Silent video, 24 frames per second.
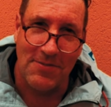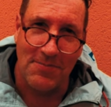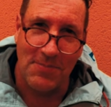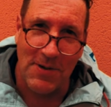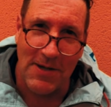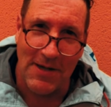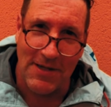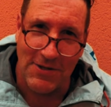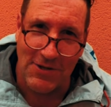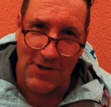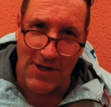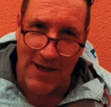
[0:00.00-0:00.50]
to
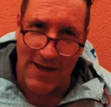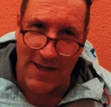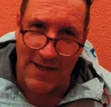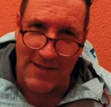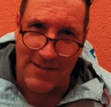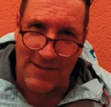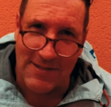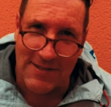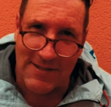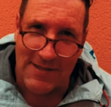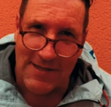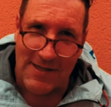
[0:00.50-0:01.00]

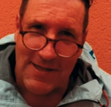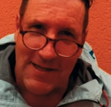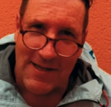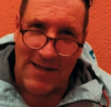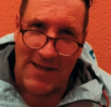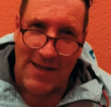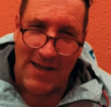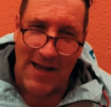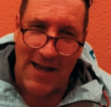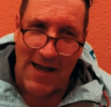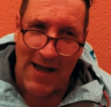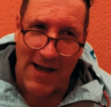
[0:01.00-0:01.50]
PJ's
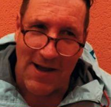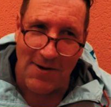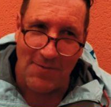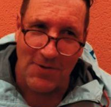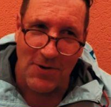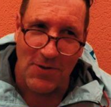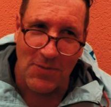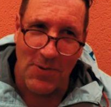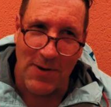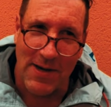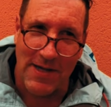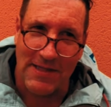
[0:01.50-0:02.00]

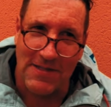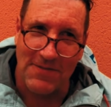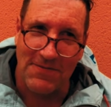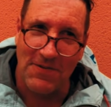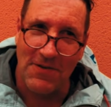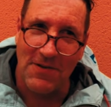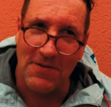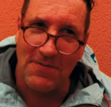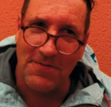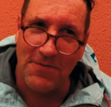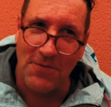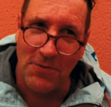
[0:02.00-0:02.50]
request for
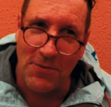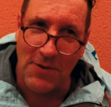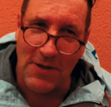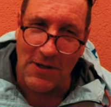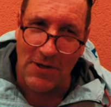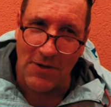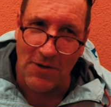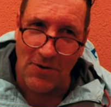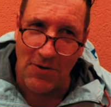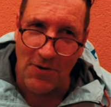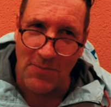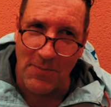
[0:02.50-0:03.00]
the 40
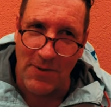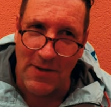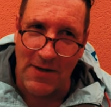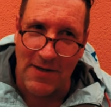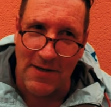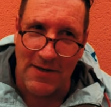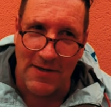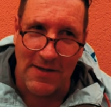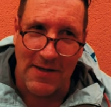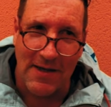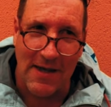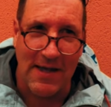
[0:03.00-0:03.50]

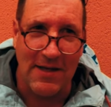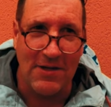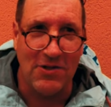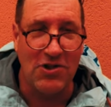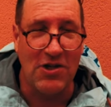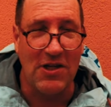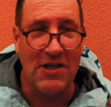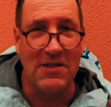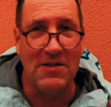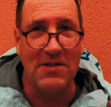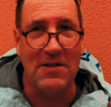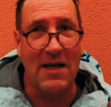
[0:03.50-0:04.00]
kilometer, and
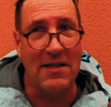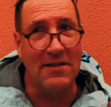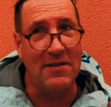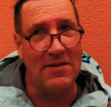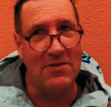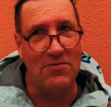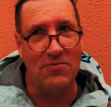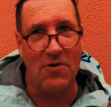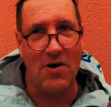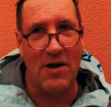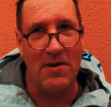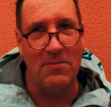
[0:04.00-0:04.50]
she's done
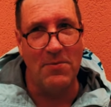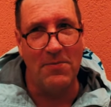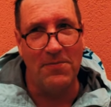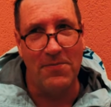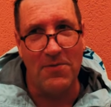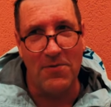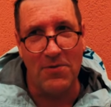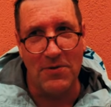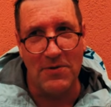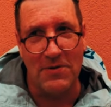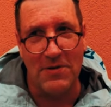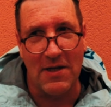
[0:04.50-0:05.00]
this ride
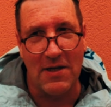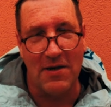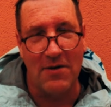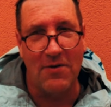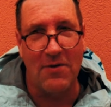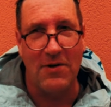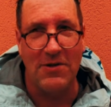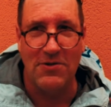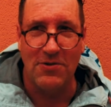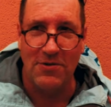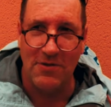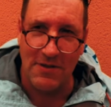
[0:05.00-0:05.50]
before,
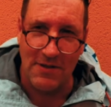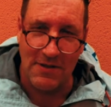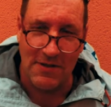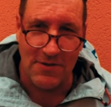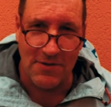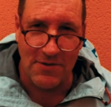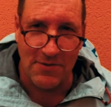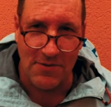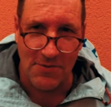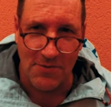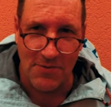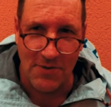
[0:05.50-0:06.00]
so I should
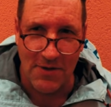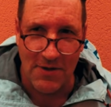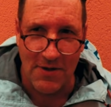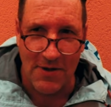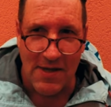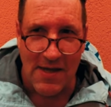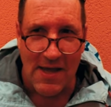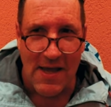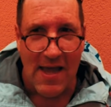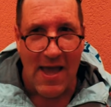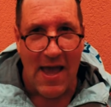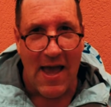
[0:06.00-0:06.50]
listen to her.
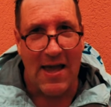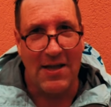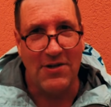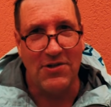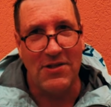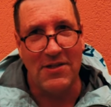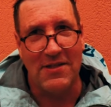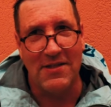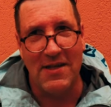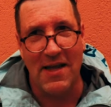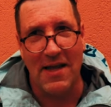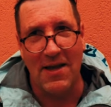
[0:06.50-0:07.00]
And
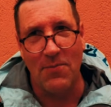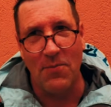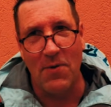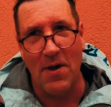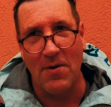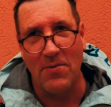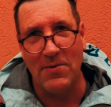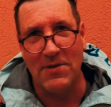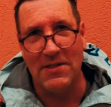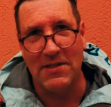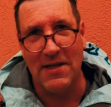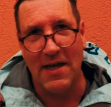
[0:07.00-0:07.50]
she's saying
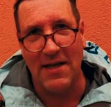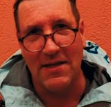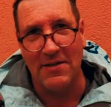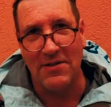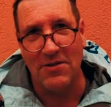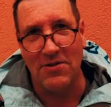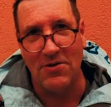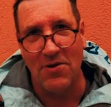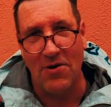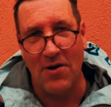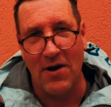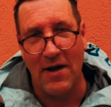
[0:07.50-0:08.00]
where we're staying
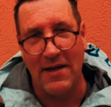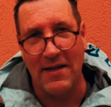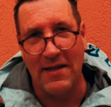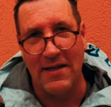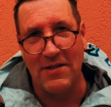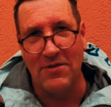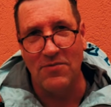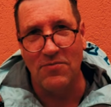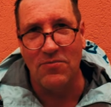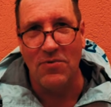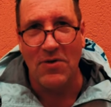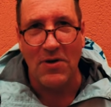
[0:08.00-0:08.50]
tonight
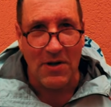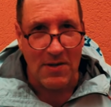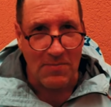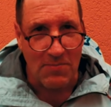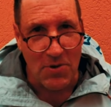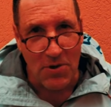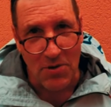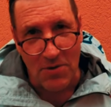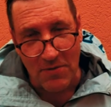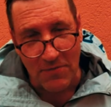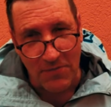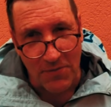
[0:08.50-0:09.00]
is really
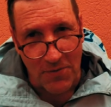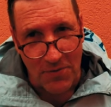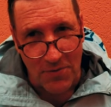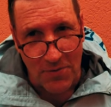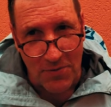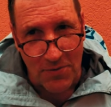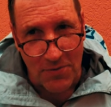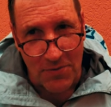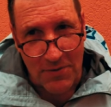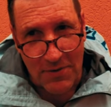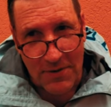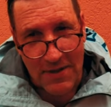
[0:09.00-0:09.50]

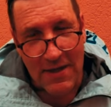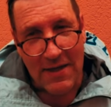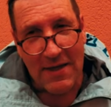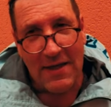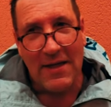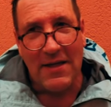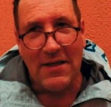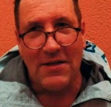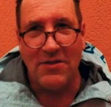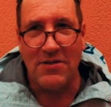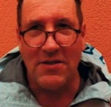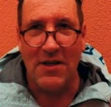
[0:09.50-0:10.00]
beautiful,
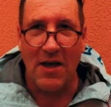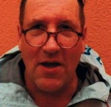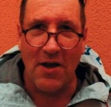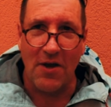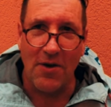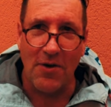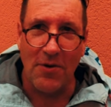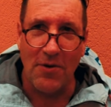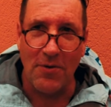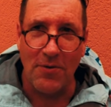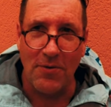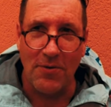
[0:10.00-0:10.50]

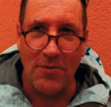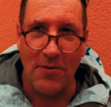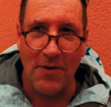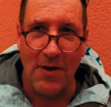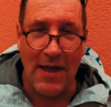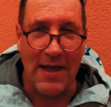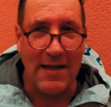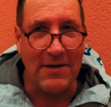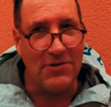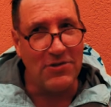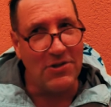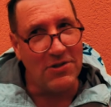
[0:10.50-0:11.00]
so,
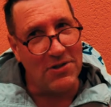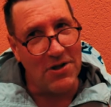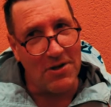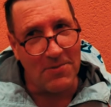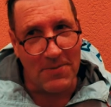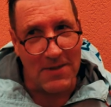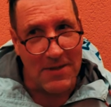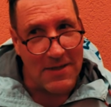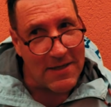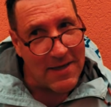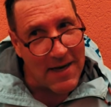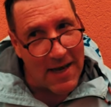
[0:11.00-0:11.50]
and she told
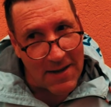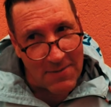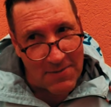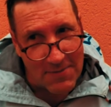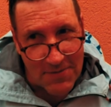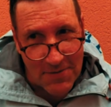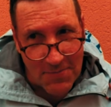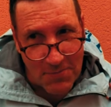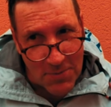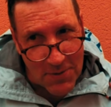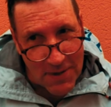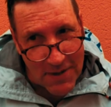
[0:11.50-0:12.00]
me the name
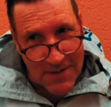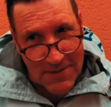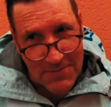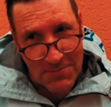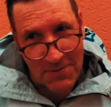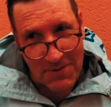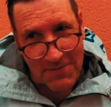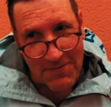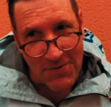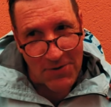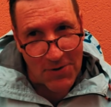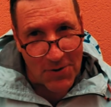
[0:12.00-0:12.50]
of the place,
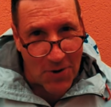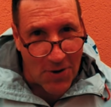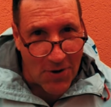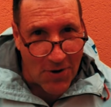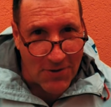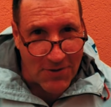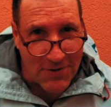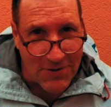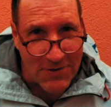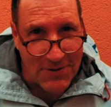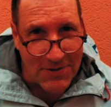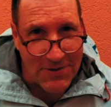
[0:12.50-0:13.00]
but I've
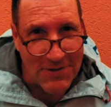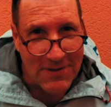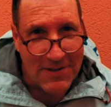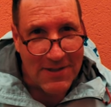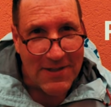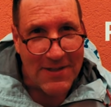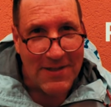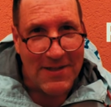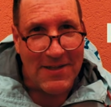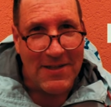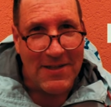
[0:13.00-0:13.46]
forgotten.